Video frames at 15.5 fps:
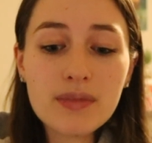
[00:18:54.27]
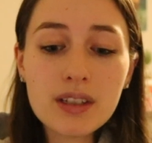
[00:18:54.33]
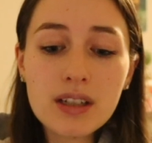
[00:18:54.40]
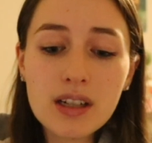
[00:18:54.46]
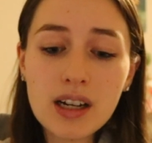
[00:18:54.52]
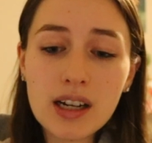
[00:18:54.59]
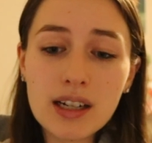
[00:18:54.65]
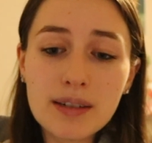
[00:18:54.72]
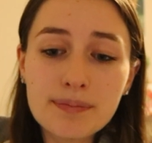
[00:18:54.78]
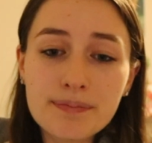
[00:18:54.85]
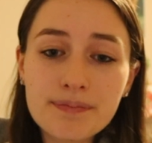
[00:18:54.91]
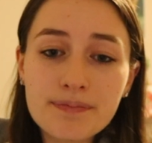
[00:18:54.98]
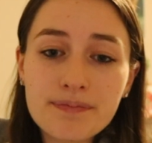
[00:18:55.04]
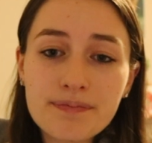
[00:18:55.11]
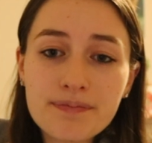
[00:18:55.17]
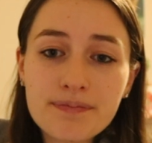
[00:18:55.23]

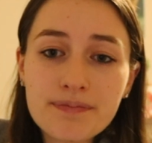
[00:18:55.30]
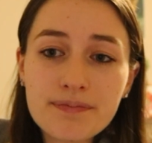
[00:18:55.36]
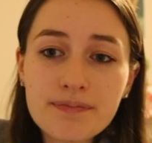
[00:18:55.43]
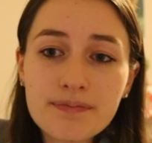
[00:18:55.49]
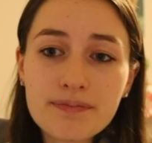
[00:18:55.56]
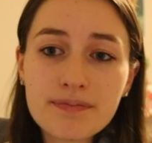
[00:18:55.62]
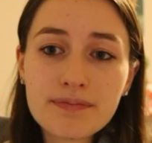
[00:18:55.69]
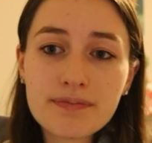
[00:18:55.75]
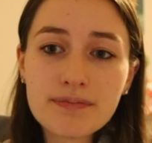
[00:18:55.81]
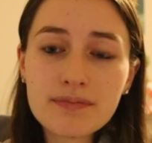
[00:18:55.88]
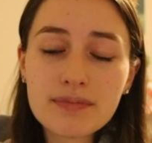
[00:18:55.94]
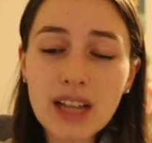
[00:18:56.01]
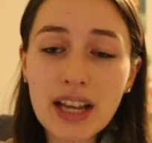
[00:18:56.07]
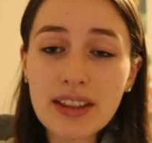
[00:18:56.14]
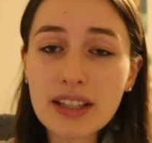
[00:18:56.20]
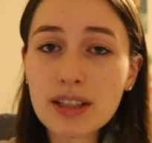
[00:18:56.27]

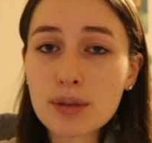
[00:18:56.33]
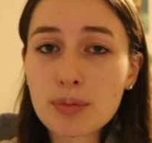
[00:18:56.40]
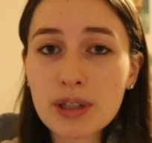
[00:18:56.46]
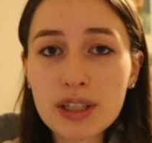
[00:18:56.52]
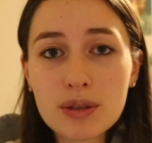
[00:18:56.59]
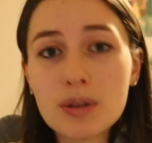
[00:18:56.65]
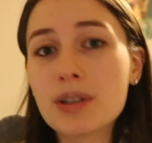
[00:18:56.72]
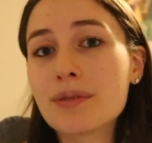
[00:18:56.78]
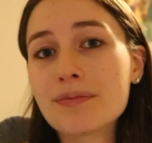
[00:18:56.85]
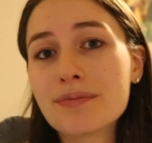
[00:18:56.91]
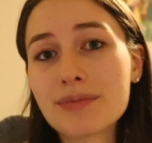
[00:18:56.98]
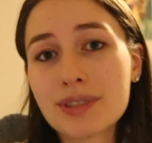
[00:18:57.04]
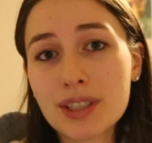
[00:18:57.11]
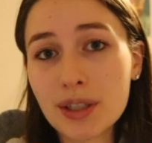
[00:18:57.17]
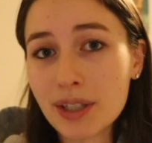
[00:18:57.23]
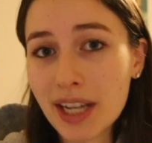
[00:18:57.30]
I think they're pretty cool.
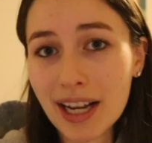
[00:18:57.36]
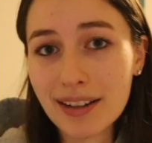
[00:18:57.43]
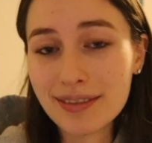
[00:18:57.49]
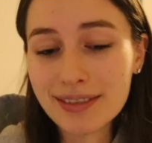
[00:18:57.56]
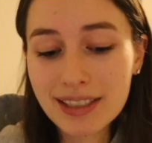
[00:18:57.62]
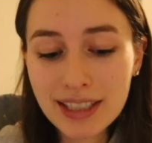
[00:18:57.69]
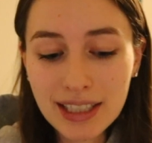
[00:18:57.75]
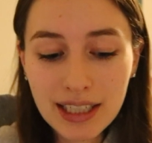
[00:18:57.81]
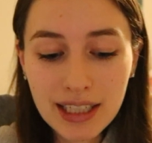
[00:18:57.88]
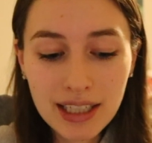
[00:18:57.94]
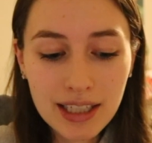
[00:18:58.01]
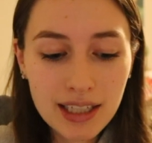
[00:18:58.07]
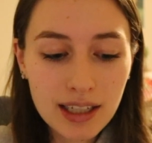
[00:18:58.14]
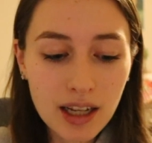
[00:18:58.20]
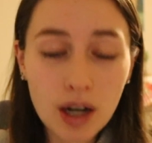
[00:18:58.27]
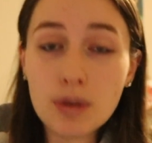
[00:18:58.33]
So yeah.
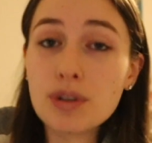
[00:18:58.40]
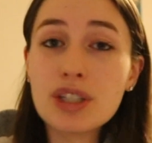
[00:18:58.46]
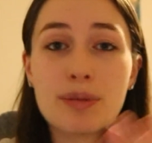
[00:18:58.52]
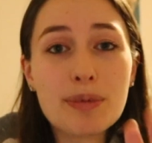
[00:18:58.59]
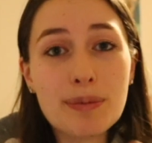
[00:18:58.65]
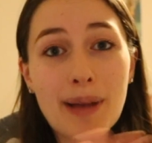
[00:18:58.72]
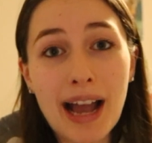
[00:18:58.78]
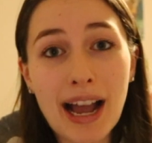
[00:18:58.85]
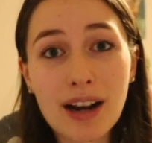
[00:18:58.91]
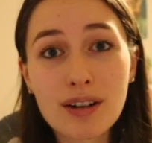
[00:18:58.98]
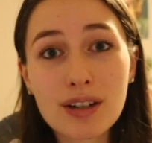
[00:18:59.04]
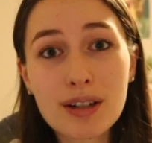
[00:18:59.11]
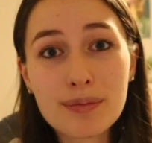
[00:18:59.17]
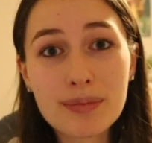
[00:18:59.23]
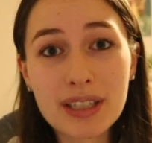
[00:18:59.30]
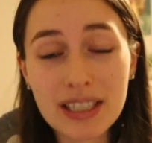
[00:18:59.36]
Oh, Jimmy
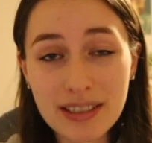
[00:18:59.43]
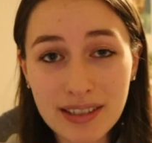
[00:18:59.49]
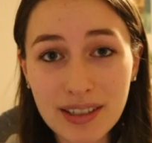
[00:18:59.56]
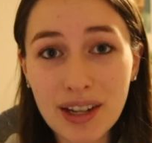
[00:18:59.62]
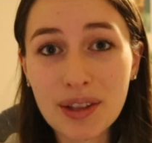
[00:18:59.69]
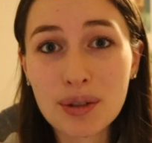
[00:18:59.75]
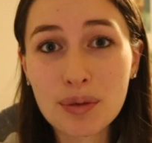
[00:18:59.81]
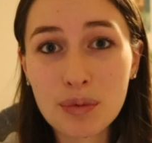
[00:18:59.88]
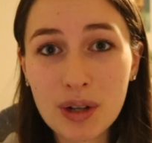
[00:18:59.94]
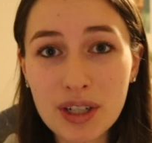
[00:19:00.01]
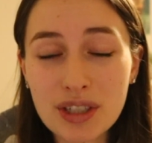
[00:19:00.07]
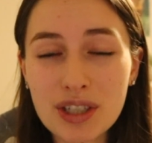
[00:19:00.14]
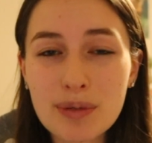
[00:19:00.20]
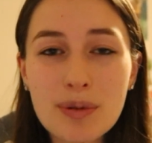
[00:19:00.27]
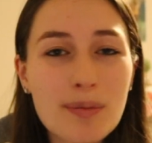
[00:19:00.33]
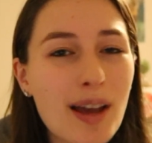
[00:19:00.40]
Macram, he's another one.
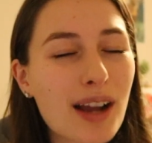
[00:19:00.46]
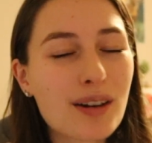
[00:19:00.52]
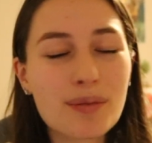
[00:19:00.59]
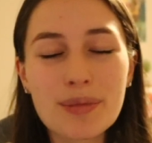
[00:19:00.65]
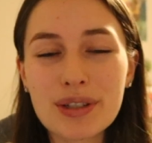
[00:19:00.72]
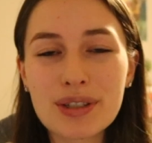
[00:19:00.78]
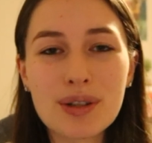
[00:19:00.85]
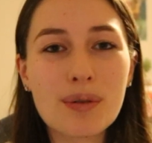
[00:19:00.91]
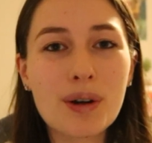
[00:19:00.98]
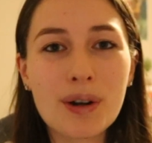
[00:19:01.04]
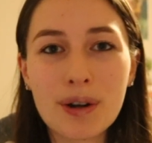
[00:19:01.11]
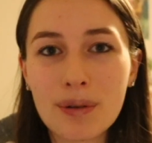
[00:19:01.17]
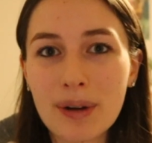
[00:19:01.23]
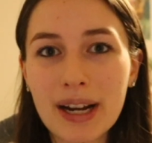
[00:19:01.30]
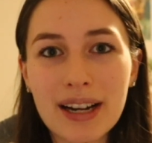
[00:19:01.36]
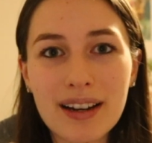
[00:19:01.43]
Jimmy Macram is so
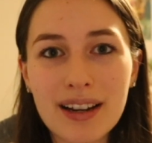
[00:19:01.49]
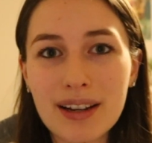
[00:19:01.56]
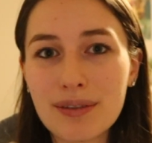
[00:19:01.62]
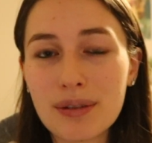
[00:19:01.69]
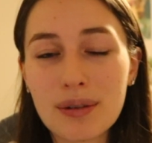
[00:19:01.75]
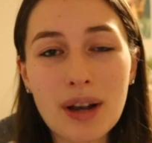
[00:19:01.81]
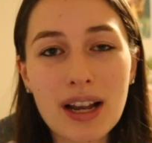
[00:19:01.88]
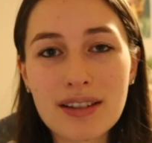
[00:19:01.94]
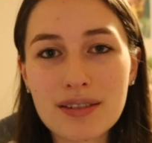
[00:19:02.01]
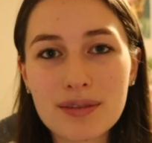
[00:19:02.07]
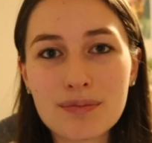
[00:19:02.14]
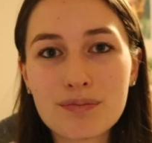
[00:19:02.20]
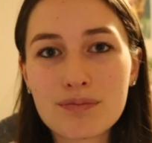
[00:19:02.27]
underrated. If you guys